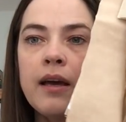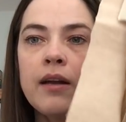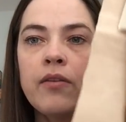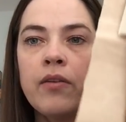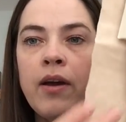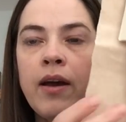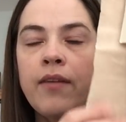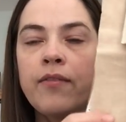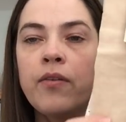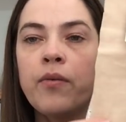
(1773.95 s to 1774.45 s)
I
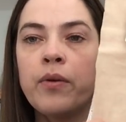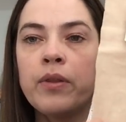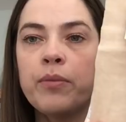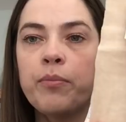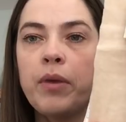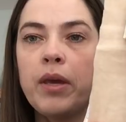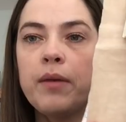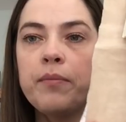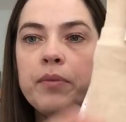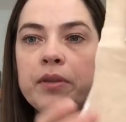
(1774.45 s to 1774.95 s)
don't have it with
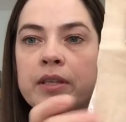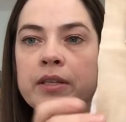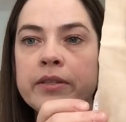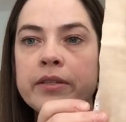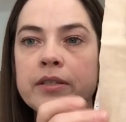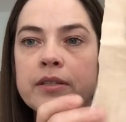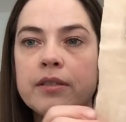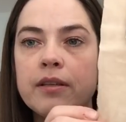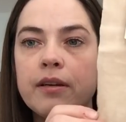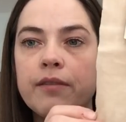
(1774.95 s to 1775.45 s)
me, but this
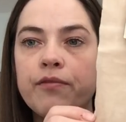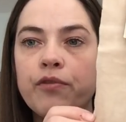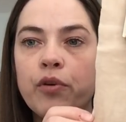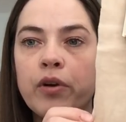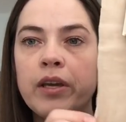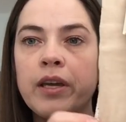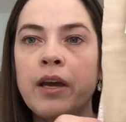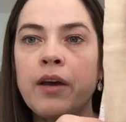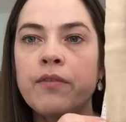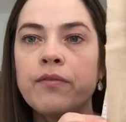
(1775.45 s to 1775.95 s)
is the
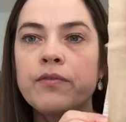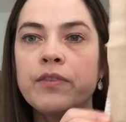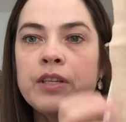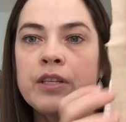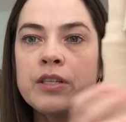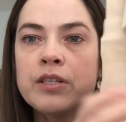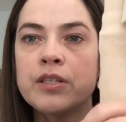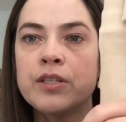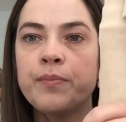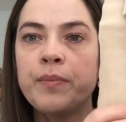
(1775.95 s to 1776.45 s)
40 count
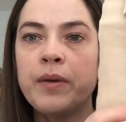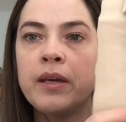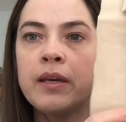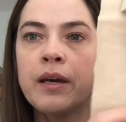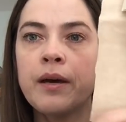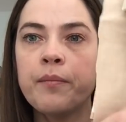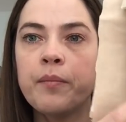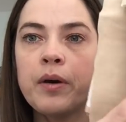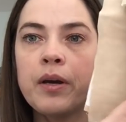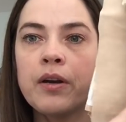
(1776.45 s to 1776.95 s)
vintage
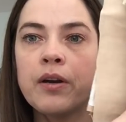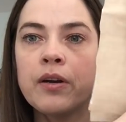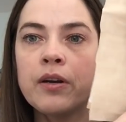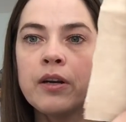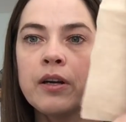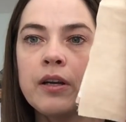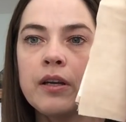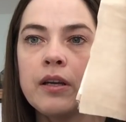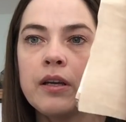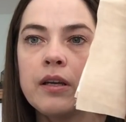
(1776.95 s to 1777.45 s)
pecan
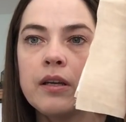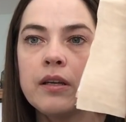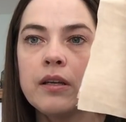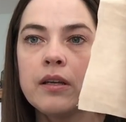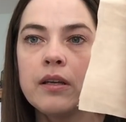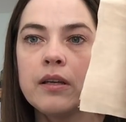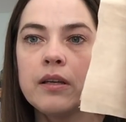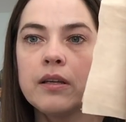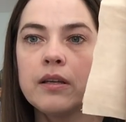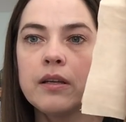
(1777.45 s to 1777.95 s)
butter.
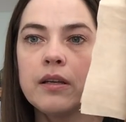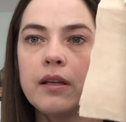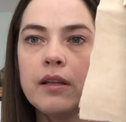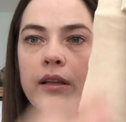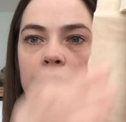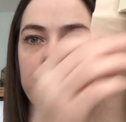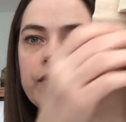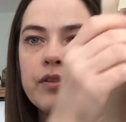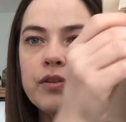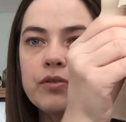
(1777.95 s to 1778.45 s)
I
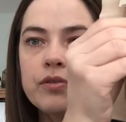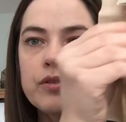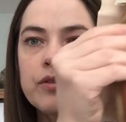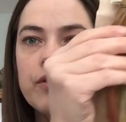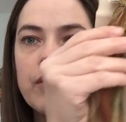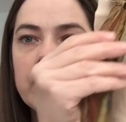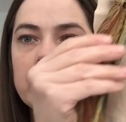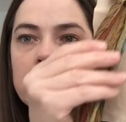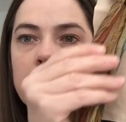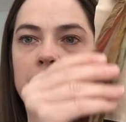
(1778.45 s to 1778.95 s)
love those
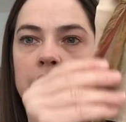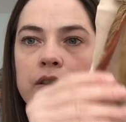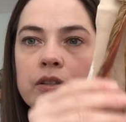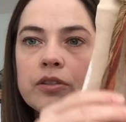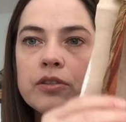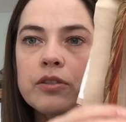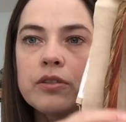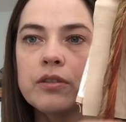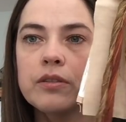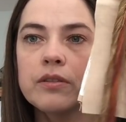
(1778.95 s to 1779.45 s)
thread
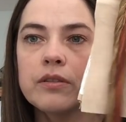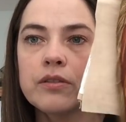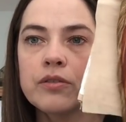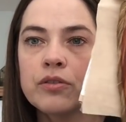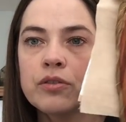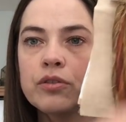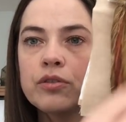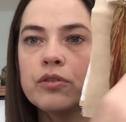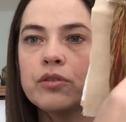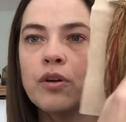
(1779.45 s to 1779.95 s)
colors. They're
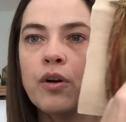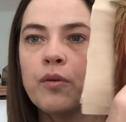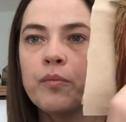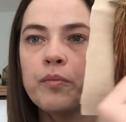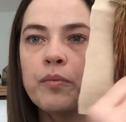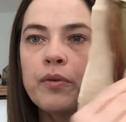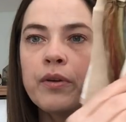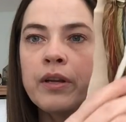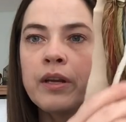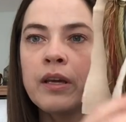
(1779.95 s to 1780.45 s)
so
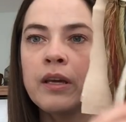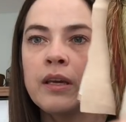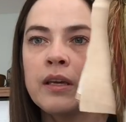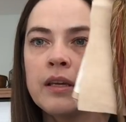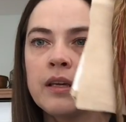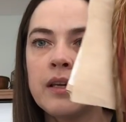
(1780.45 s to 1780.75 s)
pretty.